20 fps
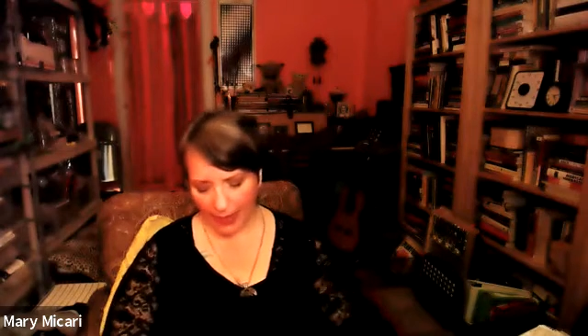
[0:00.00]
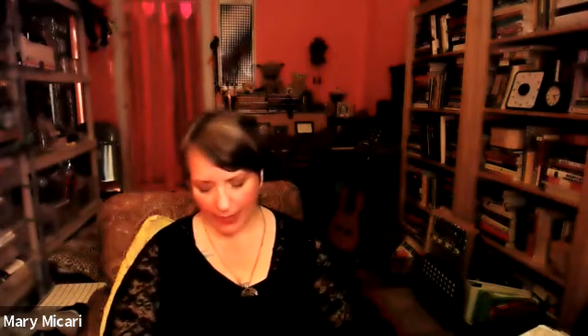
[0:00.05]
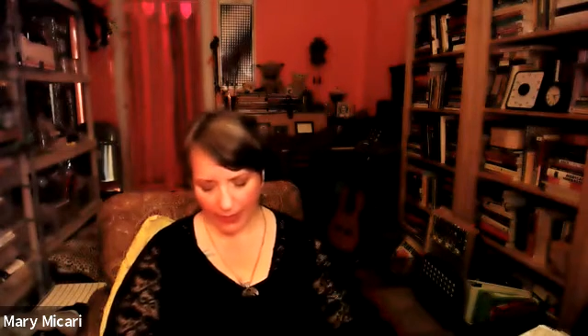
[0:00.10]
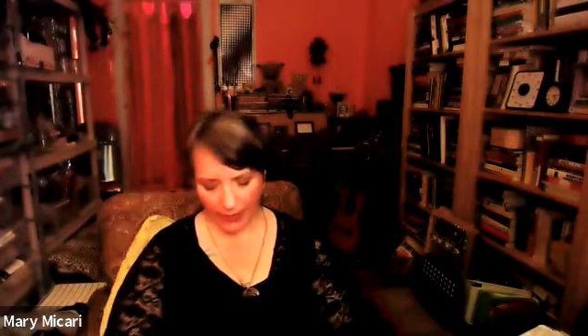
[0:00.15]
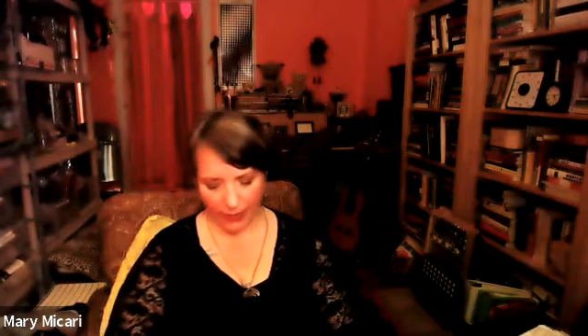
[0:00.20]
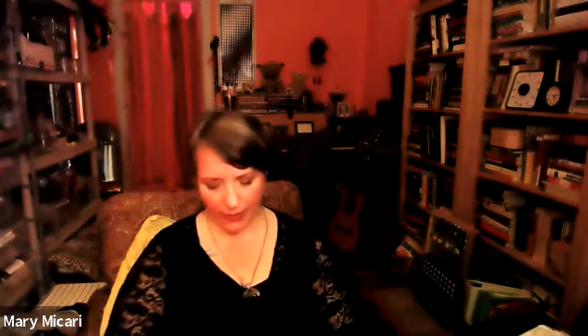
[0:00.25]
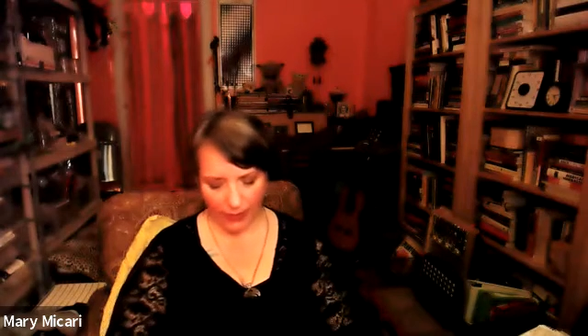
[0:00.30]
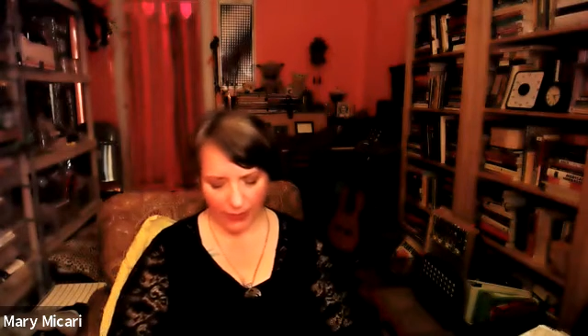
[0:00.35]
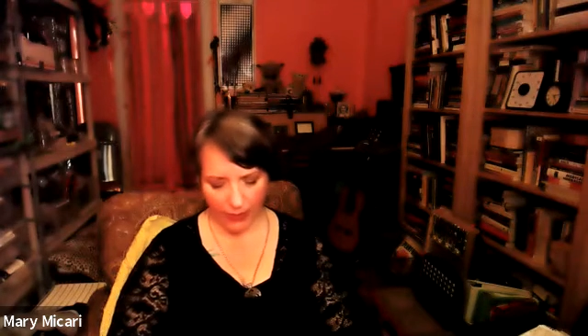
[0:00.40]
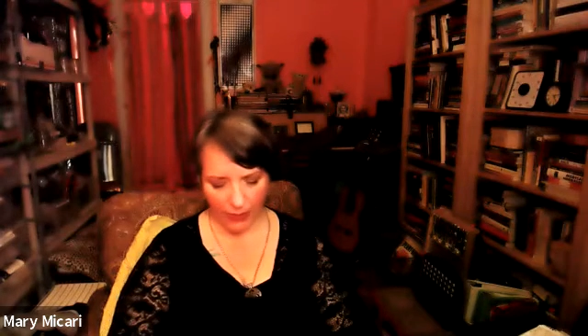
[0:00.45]
and
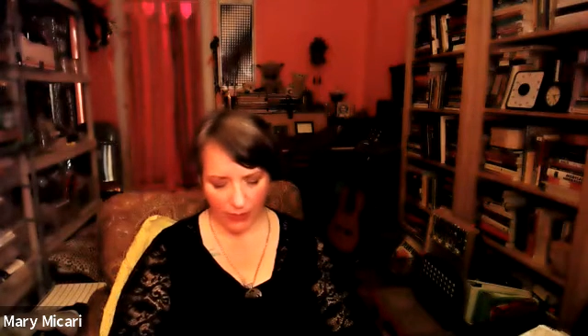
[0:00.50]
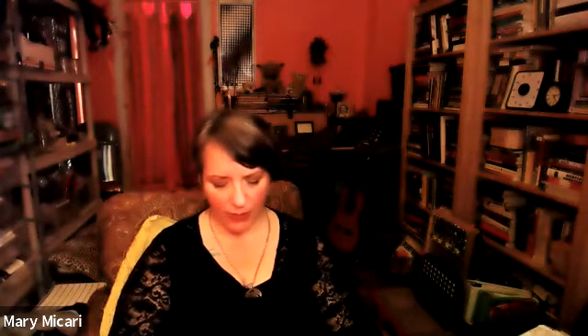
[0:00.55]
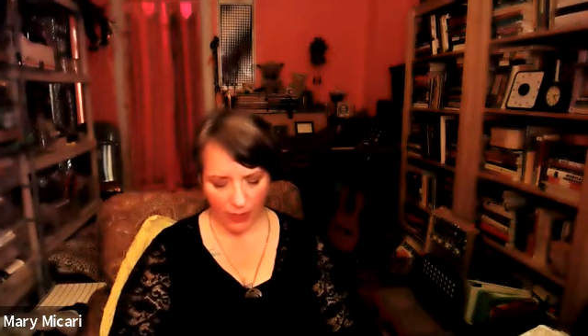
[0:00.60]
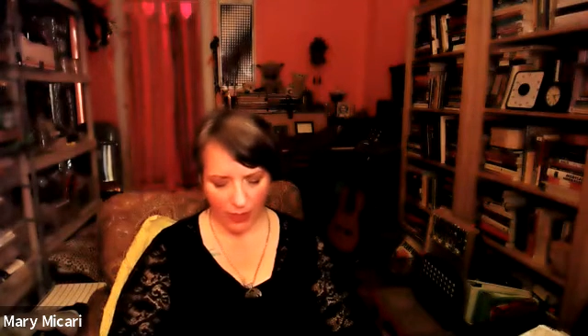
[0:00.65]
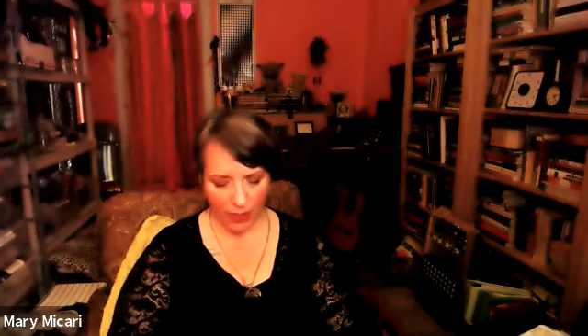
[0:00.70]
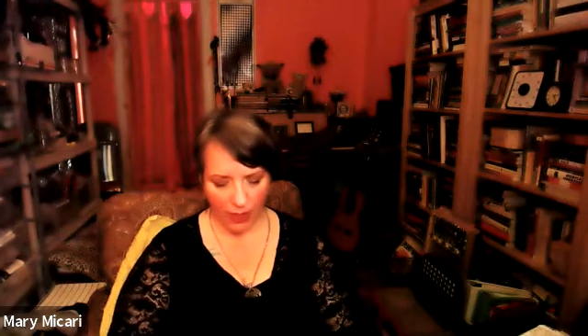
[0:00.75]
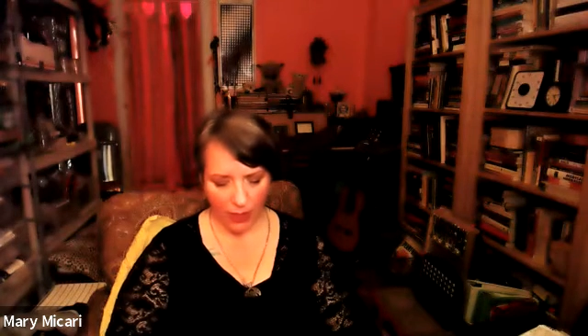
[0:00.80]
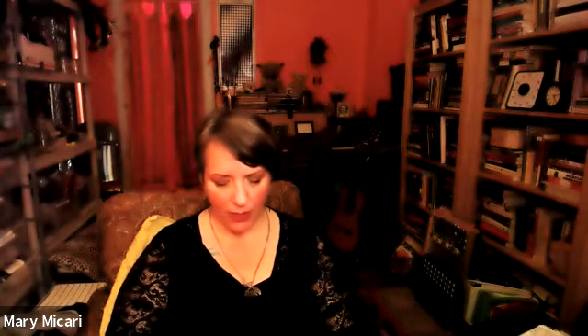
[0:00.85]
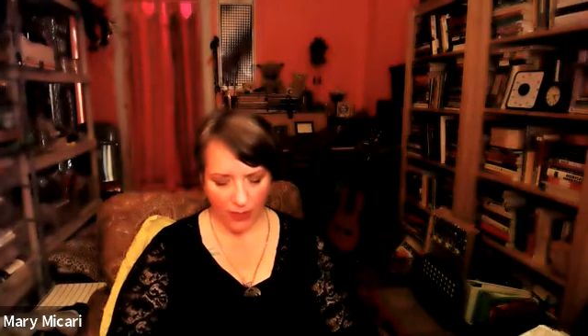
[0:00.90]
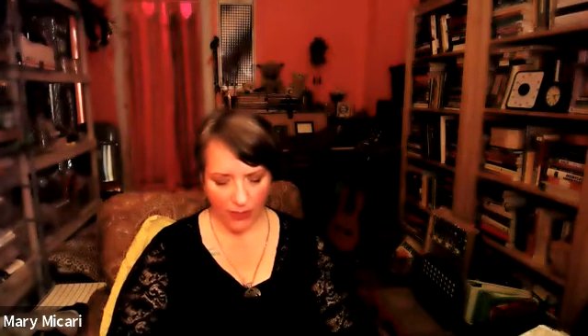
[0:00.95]
this is
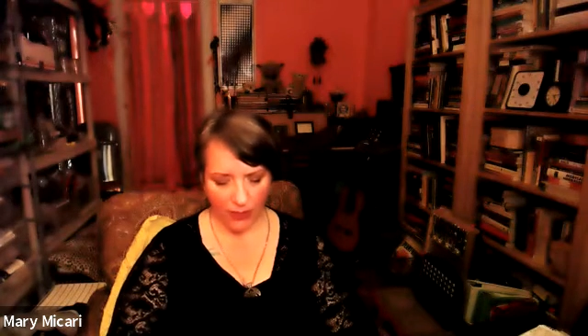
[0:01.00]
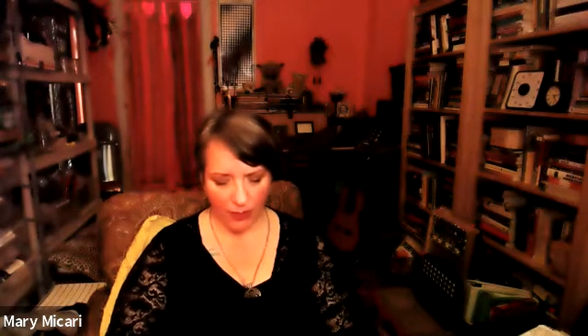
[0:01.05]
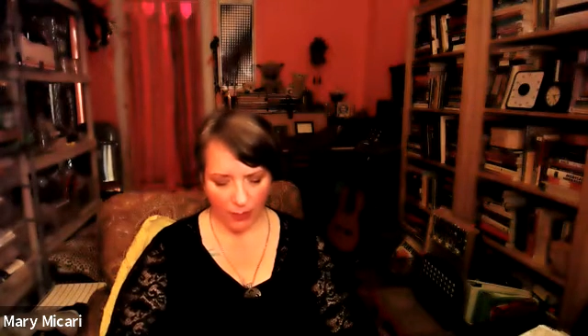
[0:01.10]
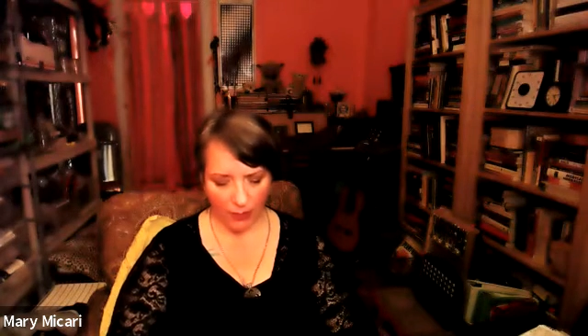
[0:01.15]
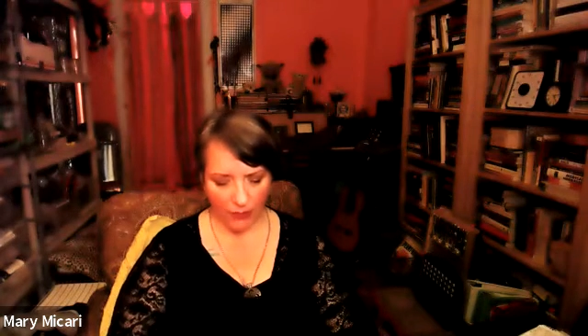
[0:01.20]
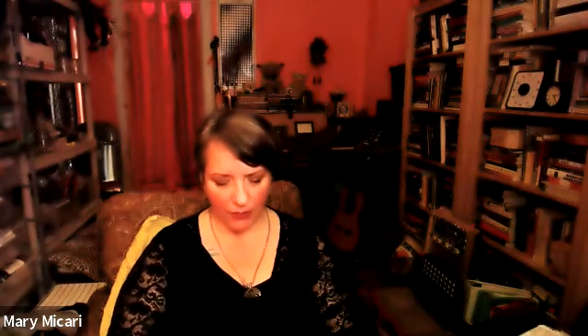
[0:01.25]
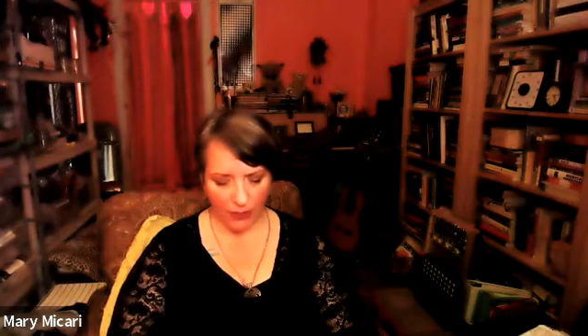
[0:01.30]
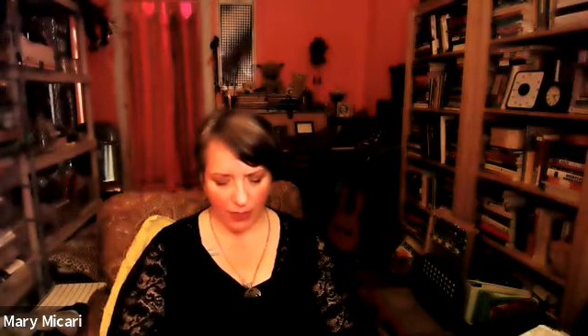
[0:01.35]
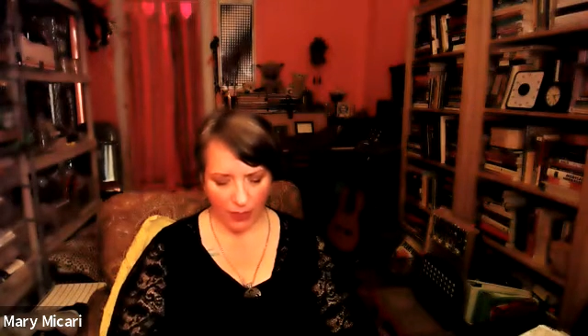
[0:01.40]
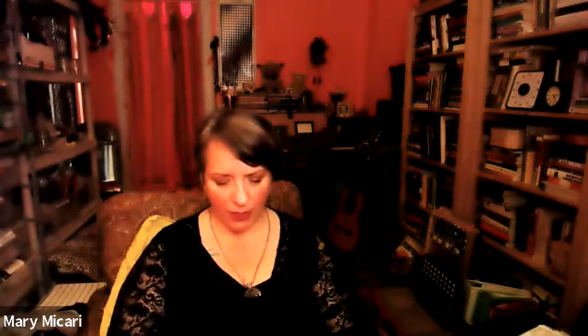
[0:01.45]
some of the